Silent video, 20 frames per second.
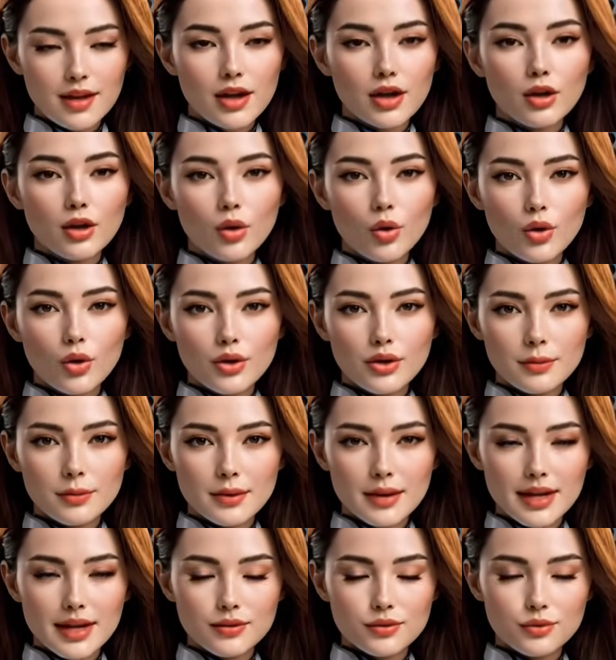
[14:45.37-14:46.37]
His rook
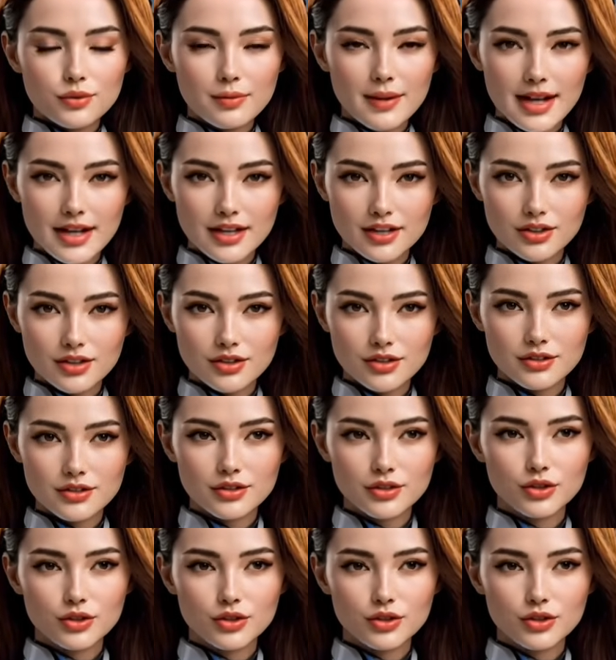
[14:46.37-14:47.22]
comes to b8.